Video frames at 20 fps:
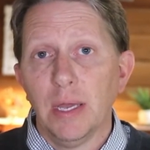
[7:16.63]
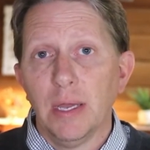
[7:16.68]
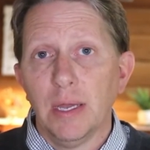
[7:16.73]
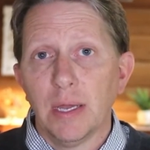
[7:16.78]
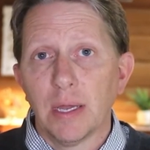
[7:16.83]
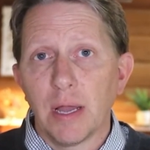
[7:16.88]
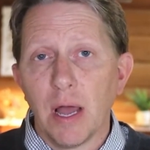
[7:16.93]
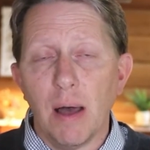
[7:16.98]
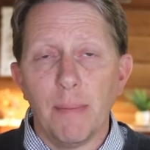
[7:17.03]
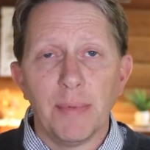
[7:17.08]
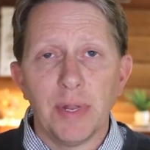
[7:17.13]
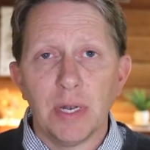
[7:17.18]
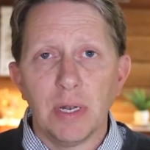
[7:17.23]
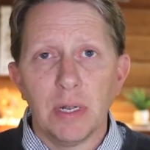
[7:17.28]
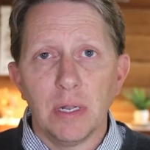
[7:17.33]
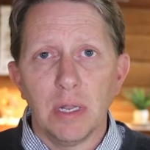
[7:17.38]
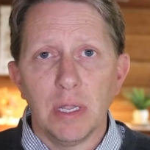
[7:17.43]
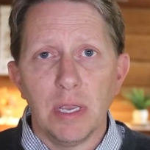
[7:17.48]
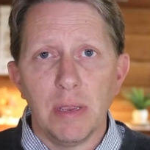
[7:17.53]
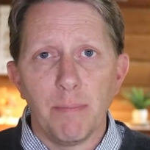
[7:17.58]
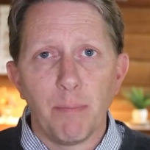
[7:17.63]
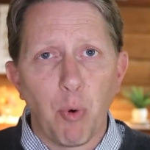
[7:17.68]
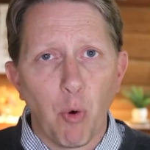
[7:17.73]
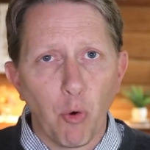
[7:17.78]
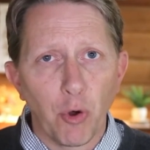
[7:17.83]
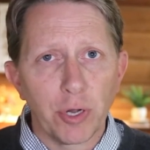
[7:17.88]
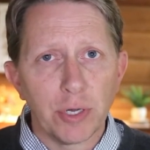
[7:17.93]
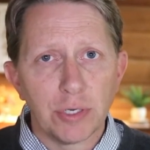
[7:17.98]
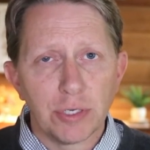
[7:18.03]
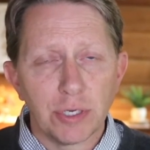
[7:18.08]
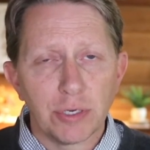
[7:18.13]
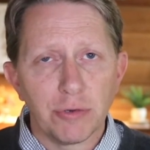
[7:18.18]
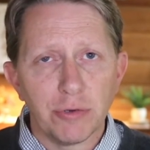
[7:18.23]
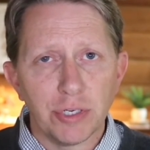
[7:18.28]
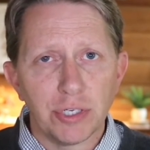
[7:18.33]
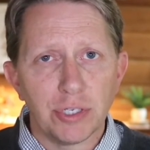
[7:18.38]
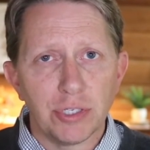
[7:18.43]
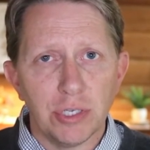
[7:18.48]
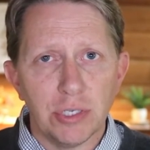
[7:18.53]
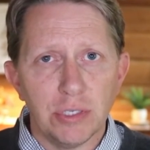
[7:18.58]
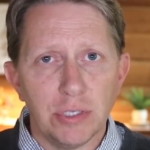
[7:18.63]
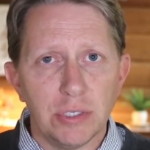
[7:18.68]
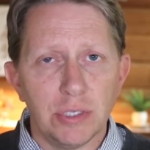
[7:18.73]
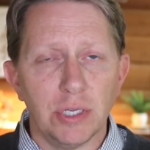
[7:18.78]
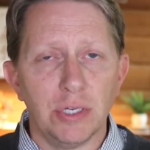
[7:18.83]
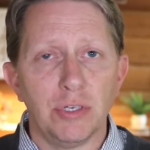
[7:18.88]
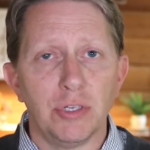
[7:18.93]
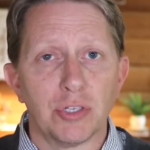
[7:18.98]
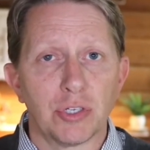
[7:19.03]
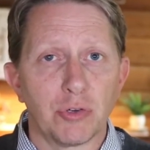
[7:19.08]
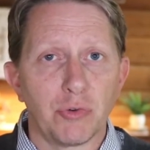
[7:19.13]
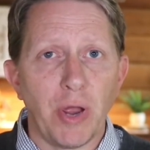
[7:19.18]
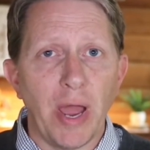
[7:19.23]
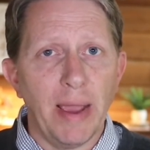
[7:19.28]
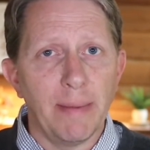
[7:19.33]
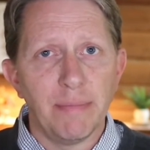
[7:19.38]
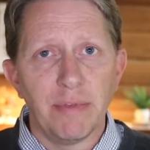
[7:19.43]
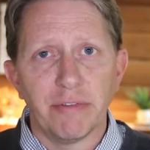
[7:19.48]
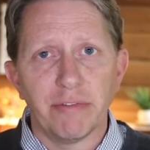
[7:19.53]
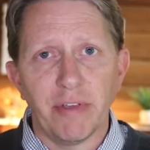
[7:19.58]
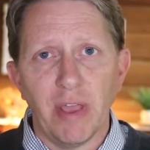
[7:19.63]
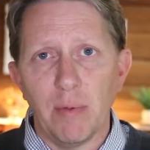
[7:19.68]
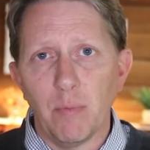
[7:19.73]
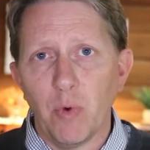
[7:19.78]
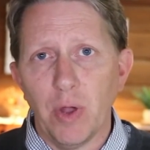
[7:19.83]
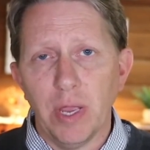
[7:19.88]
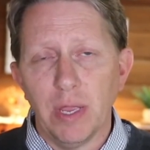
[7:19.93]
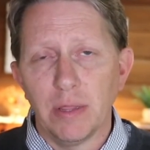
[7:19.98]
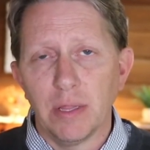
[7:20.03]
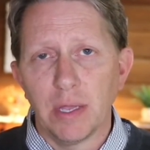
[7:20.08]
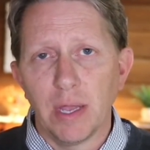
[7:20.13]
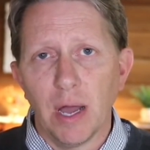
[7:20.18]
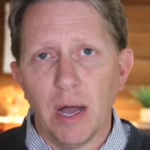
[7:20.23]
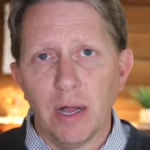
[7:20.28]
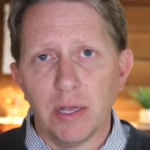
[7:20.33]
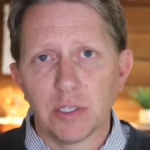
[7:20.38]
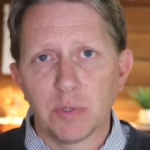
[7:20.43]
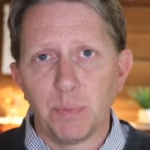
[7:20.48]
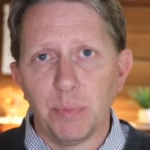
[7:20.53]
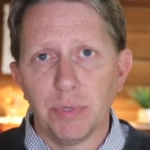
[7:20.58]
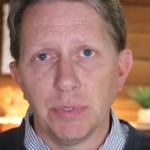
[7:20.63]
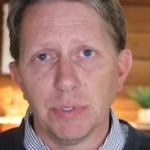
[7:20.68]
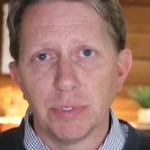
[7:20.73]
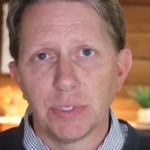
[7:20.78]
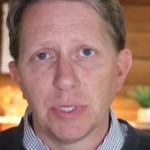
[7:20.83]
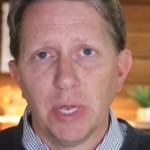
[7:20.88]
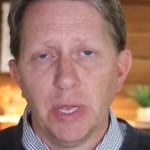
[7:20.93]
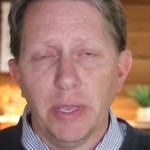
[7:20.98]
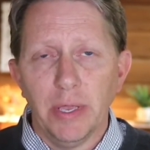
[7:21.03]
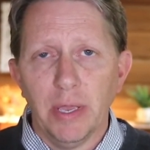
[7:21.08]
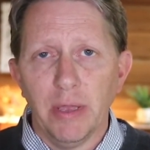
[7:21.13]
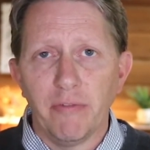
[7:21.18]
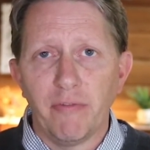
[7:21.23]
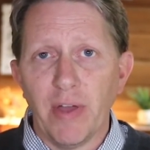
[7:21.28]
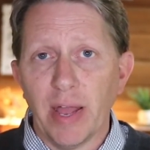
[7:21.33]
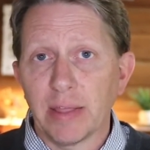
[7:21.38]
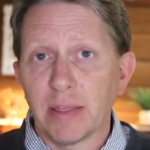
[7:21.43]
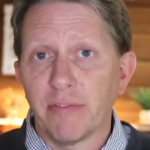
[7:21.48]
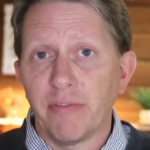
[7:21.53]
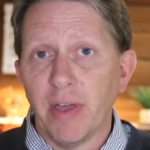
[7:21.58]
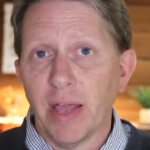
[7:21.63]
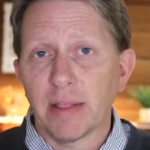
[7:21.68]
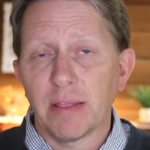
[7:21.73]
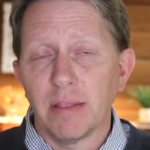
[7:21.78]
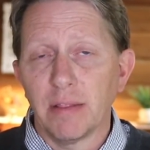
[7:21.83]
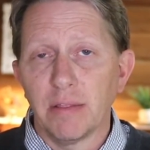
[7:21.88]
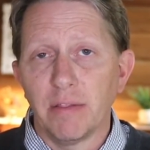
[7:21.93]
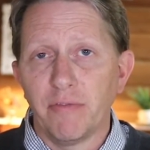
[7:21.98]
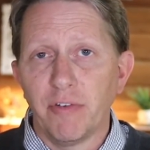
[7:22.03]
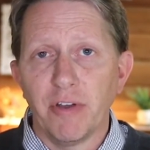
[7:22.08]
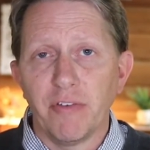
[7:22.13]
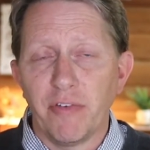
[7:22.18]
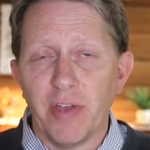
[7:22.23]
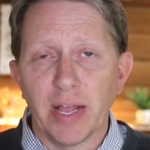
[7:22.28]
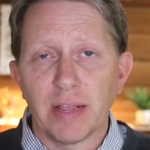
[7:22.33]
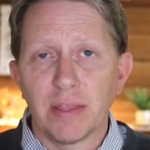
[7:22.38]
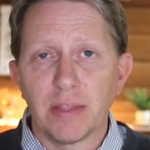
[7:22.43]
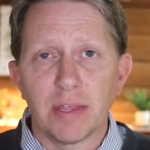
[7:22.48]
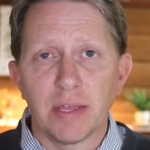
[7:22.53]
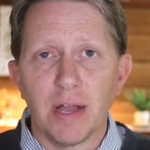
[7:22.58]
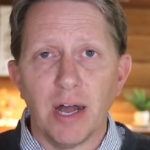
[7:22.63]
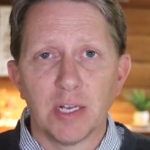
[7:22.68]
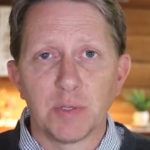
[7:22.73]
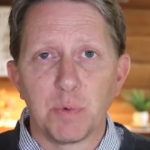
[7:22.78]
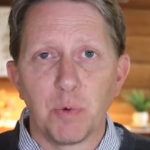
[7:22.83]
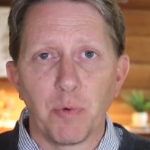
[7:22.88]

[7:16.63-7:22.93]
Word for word: commonly important to Christians and described the same way in the Gospels. In fact, the fact that the very fact that the Gospel